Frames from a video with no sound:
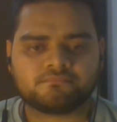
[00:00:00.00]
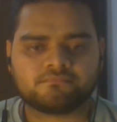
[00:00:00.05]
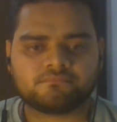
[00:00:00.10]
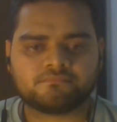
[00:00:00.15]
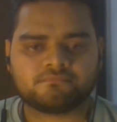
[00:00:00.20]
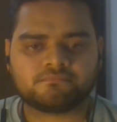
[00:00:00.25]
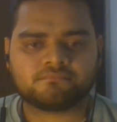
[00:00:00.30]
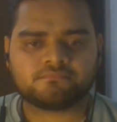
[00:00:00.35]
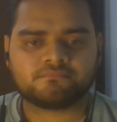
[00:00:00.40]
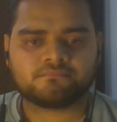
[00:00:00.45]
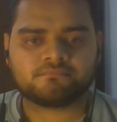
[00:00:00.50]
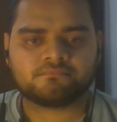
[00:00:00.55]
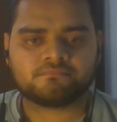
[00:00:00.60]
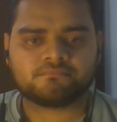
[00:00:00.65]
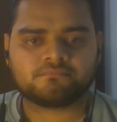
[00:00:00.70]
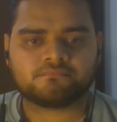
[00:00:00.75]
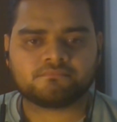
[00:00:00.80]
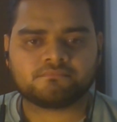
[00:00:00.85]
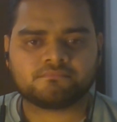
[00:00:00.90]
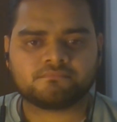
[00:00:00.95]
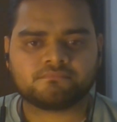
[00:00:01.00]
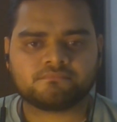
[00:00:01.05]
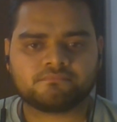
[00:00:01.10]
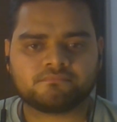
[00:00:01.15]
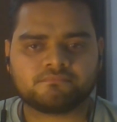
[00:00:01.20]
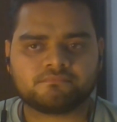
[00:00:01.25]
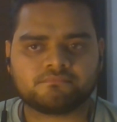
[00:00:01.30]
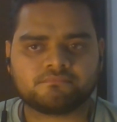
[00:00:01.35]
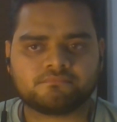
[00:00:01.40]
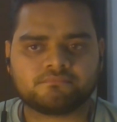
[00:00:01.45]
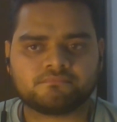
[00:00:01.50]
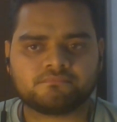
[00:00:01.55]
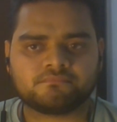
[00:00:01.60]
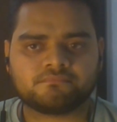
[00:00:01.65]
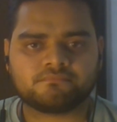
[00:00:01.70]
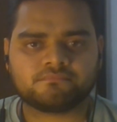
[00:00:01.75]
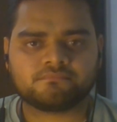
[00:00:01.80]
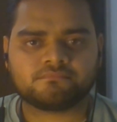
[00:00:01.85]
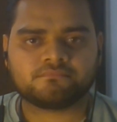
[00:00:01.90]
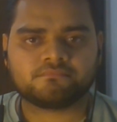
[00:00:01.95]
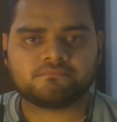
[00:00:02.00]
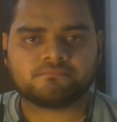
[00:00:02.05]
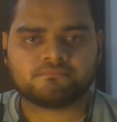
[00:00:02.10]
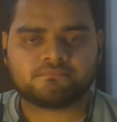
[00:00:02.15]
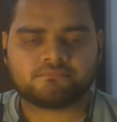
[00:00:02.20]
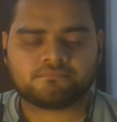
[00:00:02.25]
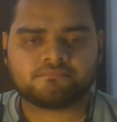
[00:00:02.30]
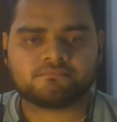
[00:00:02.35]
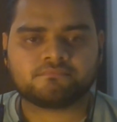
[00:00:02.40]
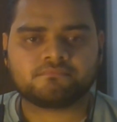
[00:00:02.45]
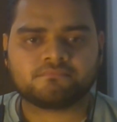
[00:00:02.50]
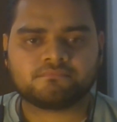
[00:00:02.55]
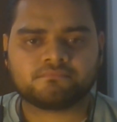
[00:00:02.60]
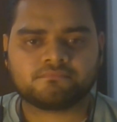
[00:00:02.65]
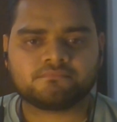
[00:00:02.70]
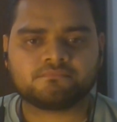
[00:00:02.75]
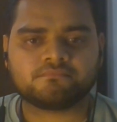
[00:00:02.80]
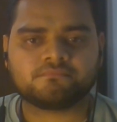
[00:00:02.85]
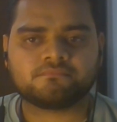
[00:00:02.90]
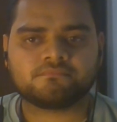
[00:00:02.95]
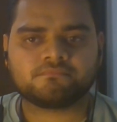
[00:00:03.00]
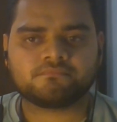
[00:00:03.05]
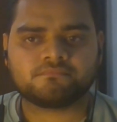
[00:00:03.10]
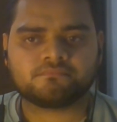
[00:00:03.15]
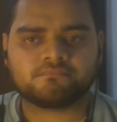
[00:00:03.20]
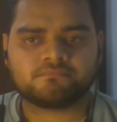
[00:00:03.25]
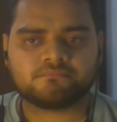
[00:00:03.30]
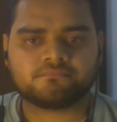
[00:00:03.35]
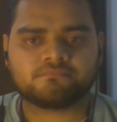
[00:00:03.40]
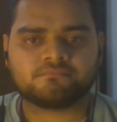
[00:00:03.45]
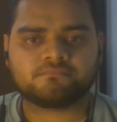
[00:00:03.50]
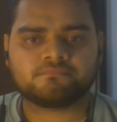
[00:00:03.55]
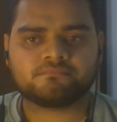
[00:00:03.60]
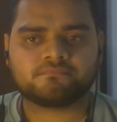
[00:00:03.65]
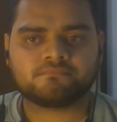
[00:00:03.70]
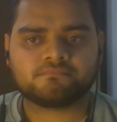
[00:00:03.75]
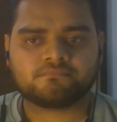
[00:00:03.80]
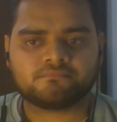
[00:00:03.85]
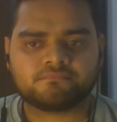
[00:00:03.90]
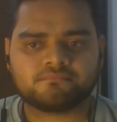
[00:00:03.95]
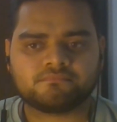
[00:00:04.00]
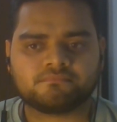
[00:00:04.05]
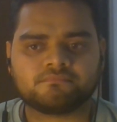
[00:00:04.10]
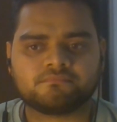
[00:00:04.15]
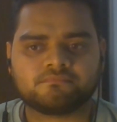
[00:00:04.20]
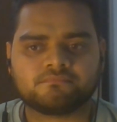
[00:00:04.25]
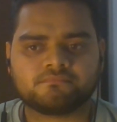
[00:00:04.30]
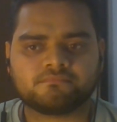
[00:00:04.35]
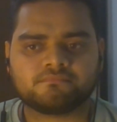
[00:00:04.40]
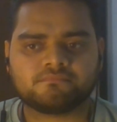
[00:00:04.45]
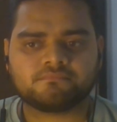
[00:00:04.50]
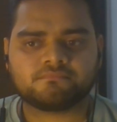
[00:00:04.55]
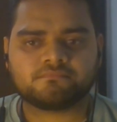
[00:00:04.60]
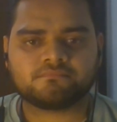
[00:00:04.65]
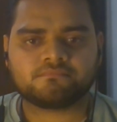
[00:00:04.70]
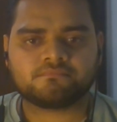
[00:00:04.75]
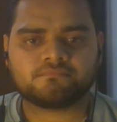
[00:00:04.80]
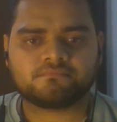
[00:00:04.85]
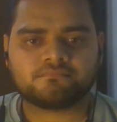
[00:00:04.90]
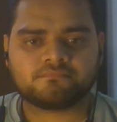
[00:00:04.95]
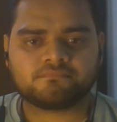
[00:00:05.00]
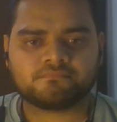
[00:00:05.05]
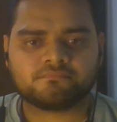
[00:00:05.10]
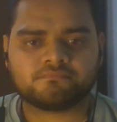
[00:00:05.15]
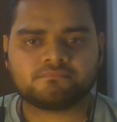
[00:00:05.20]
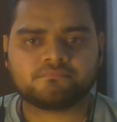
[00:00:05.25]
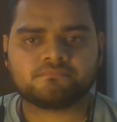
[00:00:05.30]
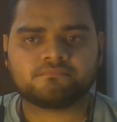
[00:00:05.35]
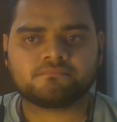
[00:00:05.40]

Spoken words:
(silent)